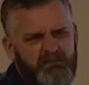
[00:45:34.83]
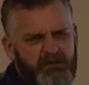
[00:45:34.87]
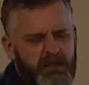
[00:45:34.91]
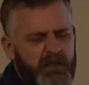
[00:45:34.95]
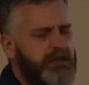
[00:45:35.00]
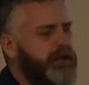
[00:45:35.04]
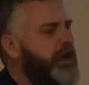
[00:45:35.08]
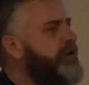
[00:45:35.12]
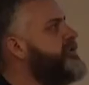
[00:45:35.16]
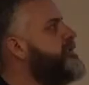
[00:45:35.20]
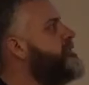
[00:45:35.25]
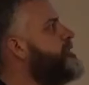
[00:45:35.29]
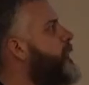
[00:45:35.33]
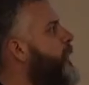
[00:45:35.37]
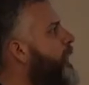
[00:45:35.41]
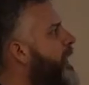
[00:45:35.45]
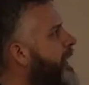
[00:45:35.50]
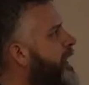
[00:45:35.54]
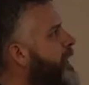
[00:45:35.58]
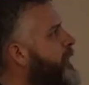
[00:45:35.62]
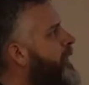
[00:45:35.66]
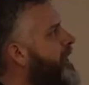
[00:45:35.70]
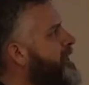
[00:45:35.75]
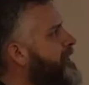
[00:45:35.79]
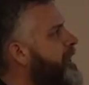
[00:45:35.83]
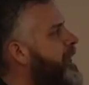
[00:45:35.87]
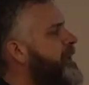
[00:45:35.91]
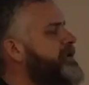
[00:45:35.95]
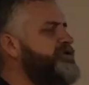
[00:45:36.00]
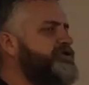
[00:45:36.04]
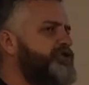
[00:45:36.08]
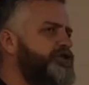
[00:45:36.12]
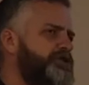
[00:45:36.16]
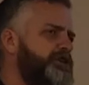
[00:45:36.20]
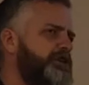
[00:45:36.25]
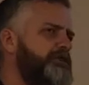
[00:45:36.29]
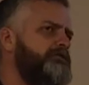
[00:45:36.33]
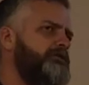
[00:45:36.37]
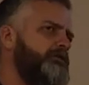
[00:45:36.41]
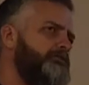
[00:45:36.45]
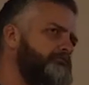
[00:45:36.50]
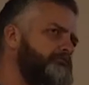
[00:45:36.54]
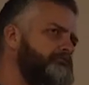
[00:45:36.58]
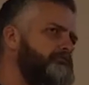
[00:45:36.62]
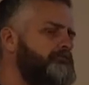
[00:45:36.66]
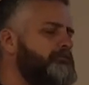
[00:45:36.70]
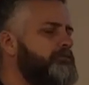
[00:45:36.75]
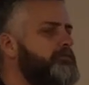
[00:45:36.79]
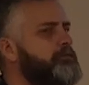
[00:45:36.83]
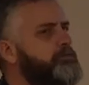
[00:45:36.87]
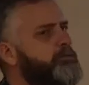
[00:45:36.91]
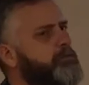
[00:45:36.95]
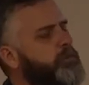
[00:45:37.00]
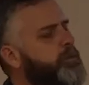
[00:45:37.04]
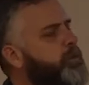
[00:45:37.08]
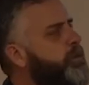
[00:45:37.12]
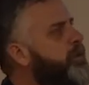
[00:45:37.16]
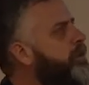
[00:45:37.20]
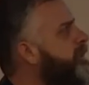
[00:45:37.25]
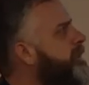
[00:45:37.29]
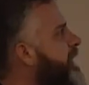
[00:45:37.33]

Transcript: He doesn't. Why or why not? Should he have? Worth